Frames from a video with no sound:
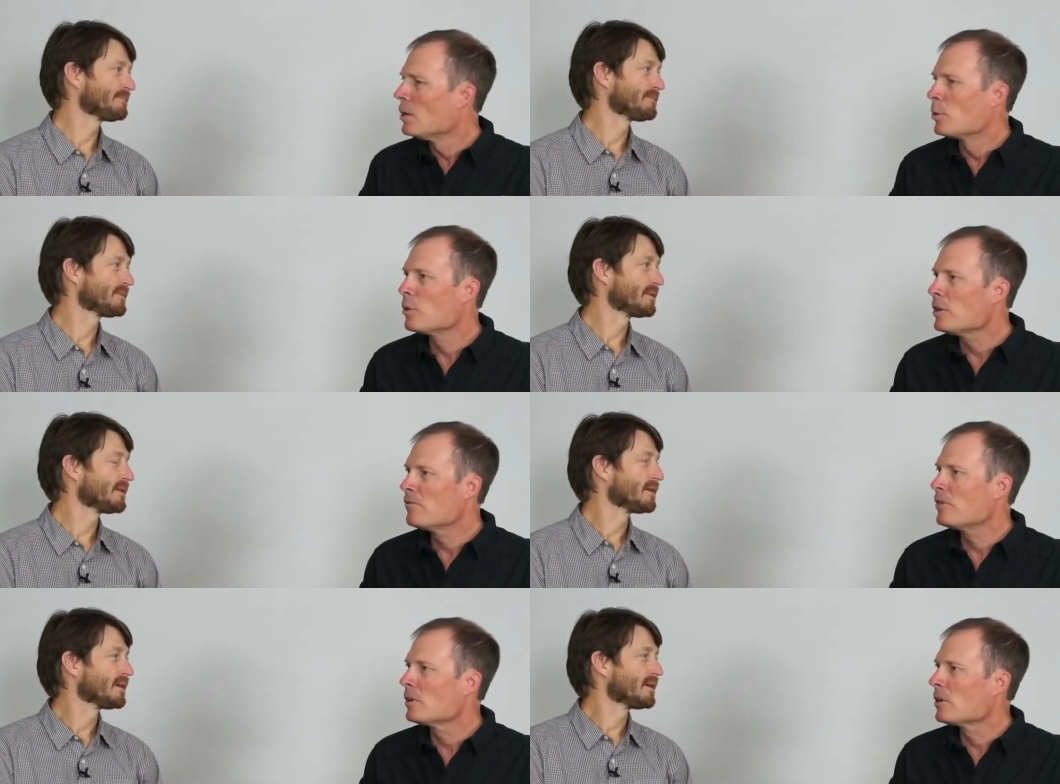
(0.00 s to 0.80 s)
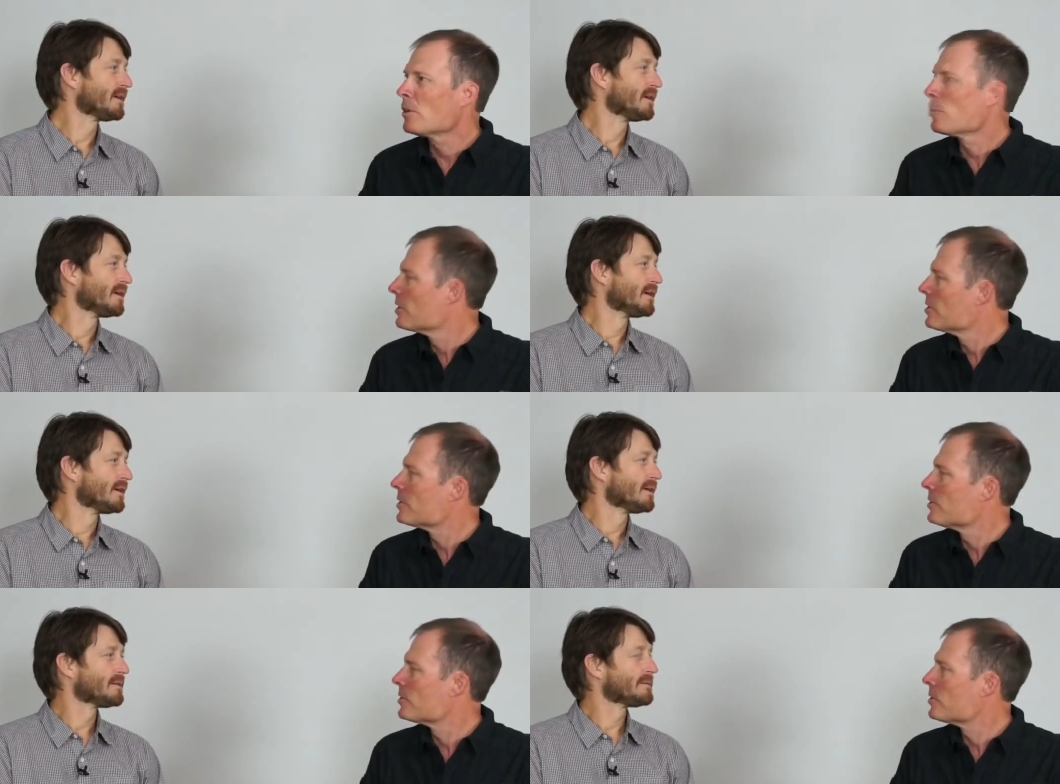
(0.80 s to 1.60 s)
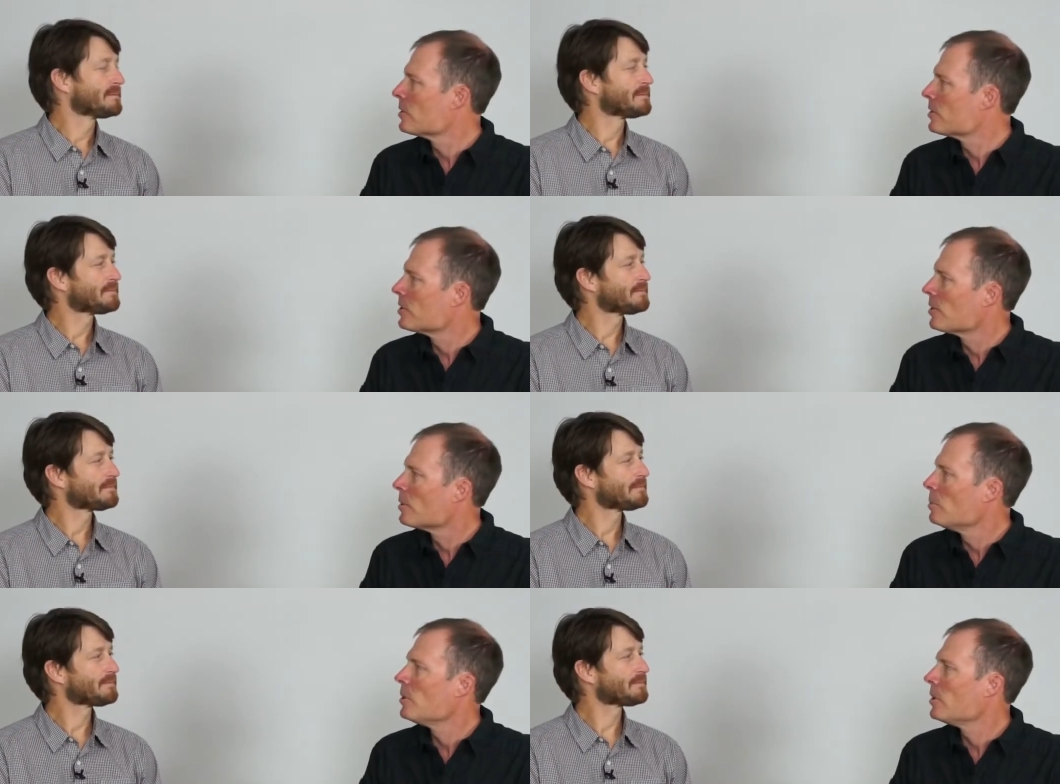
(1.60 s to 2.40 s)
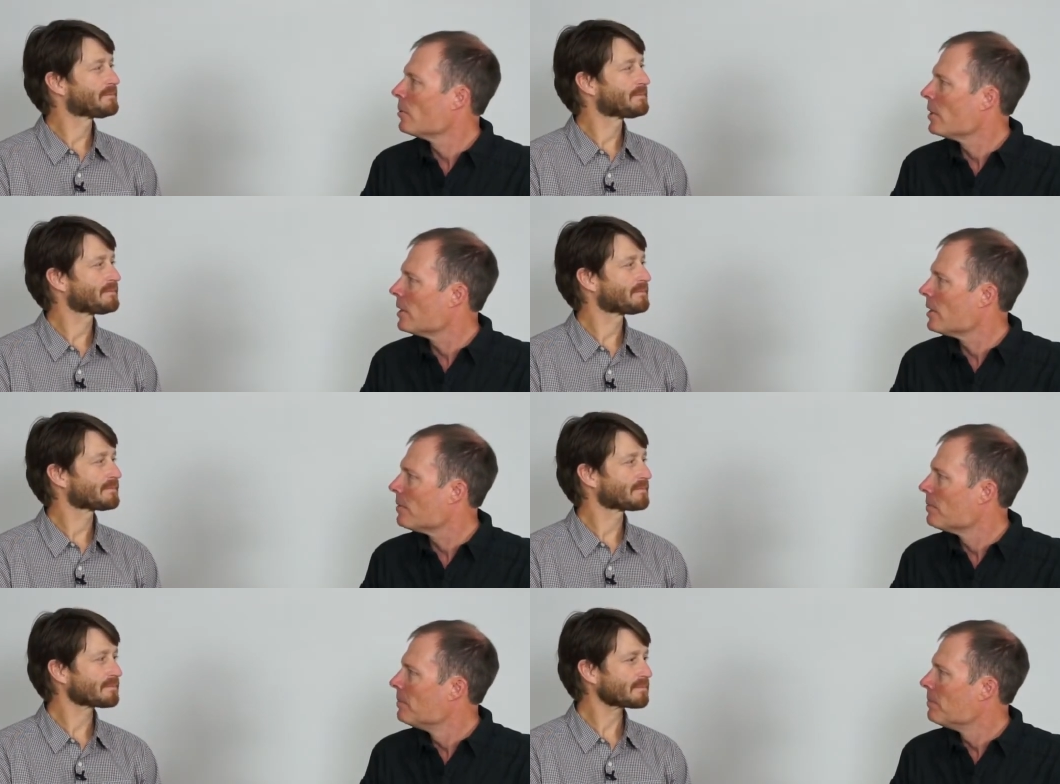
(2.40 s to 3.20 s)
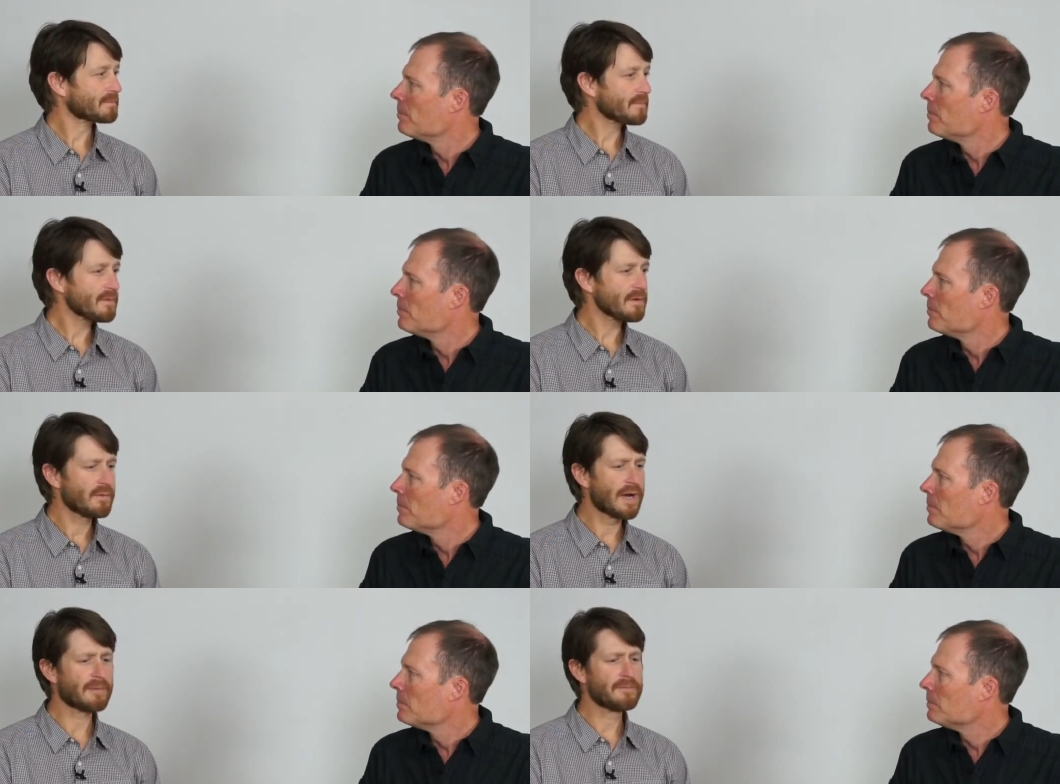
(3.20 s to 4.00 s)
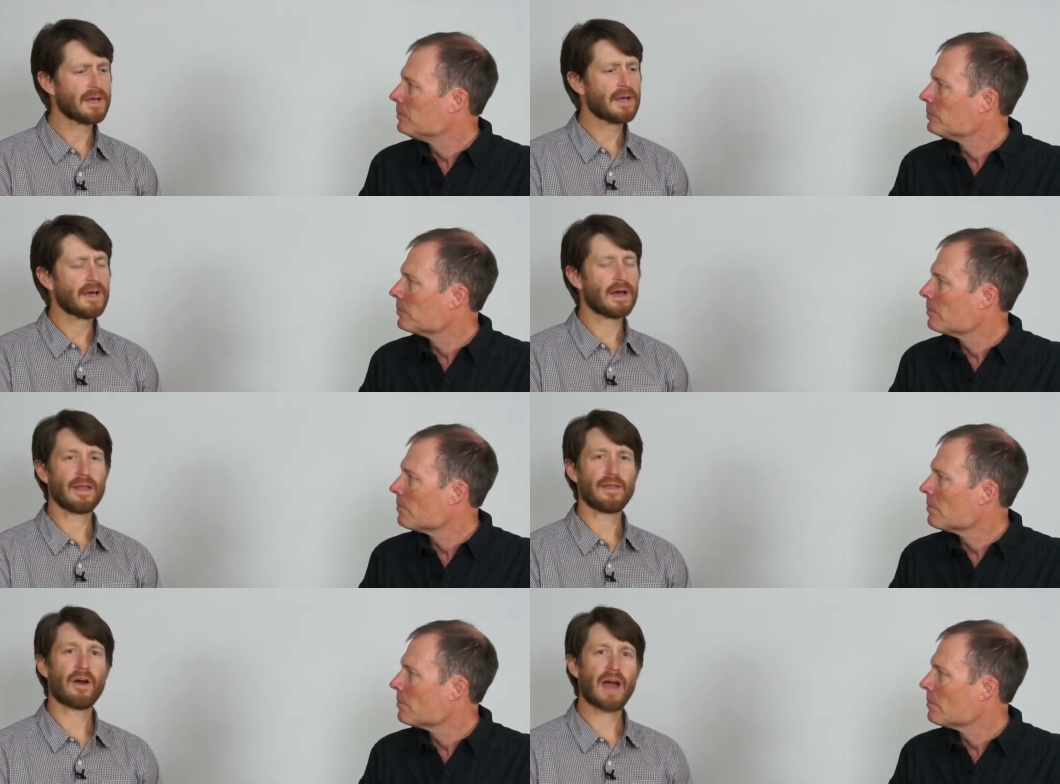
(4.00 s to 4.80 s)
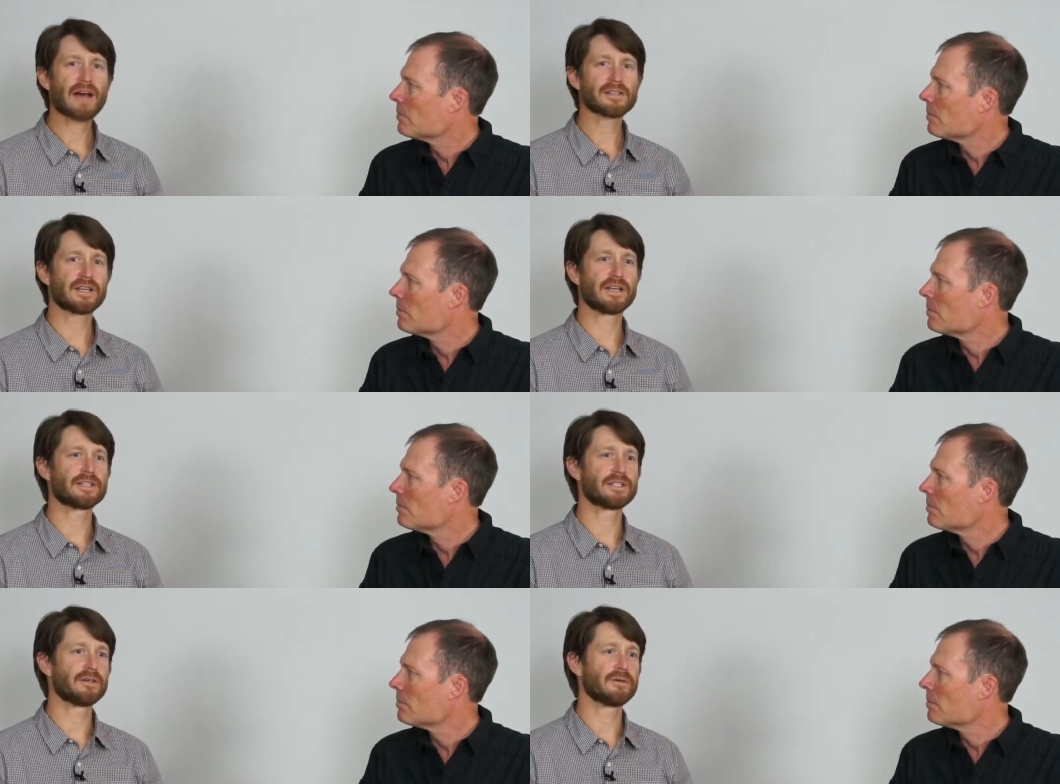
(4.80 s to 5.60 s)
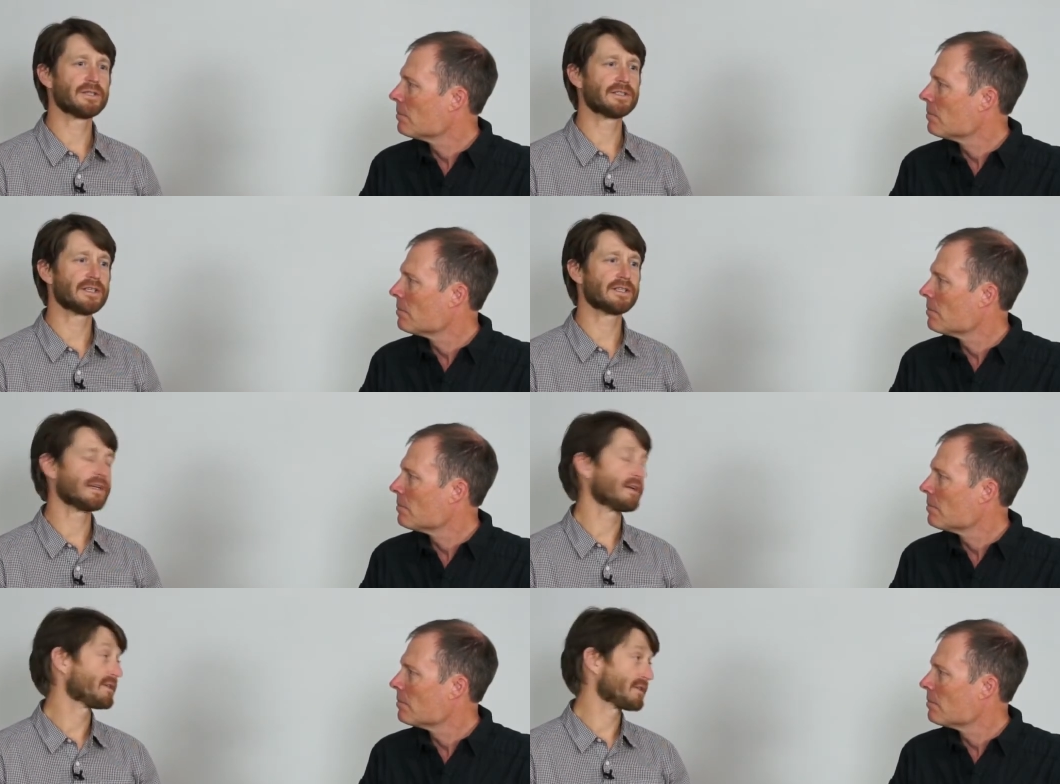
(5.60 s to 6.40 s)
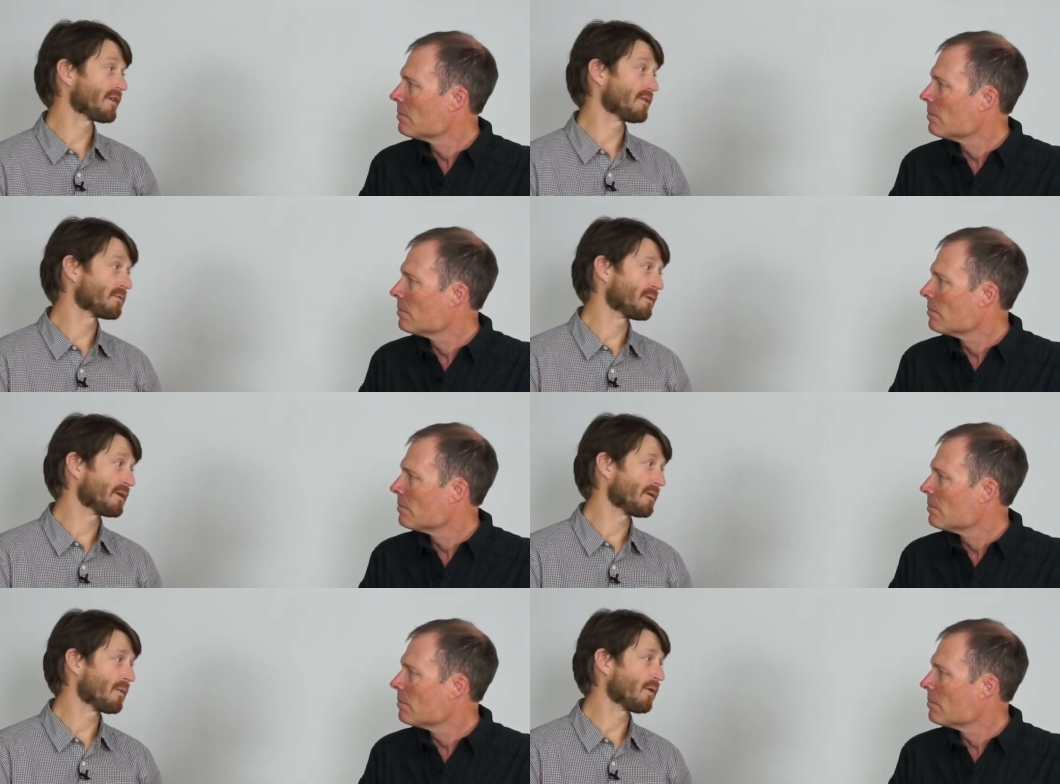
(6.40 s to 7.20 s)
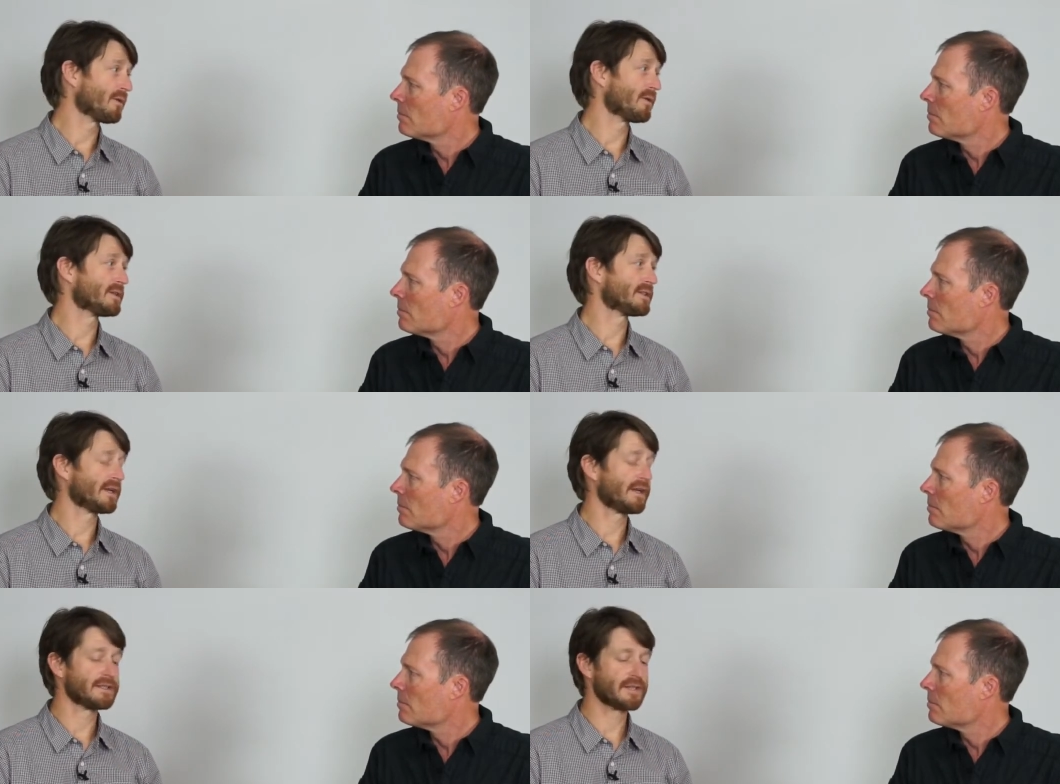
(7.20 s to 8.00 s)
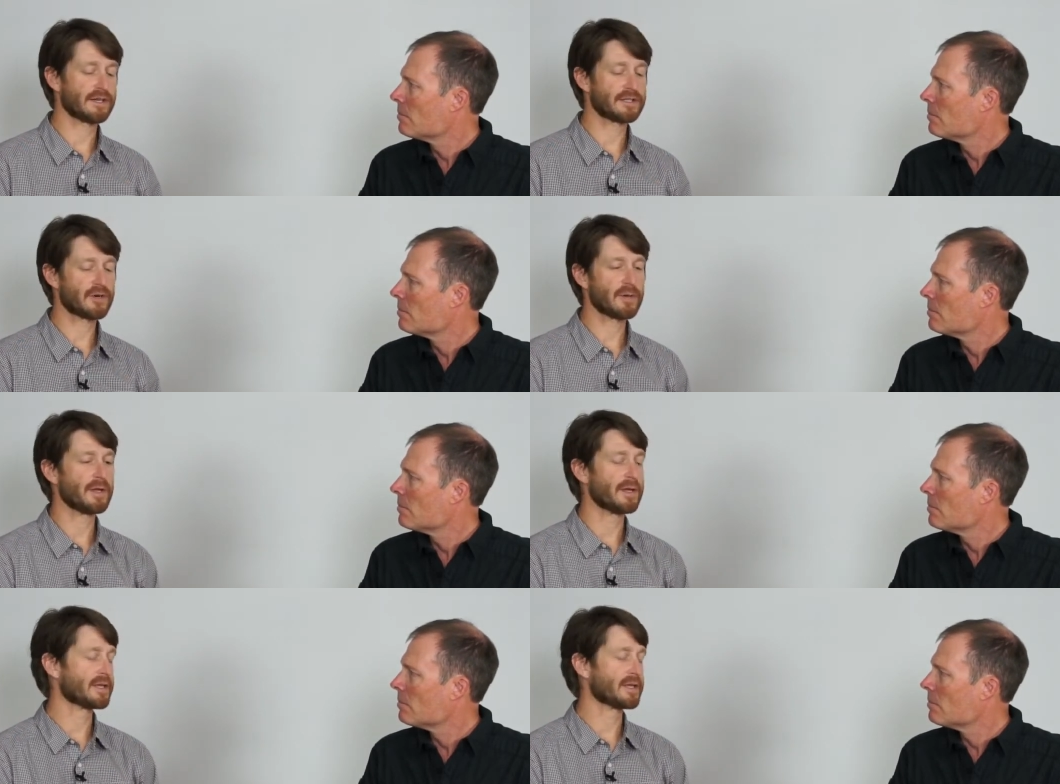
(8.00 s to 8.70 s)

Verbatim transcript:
Speaker 1: What do you feel are the biggest concerns to the community right now?
Speaker 2: Well, our housing issue is a huge one. Boulder is an extremely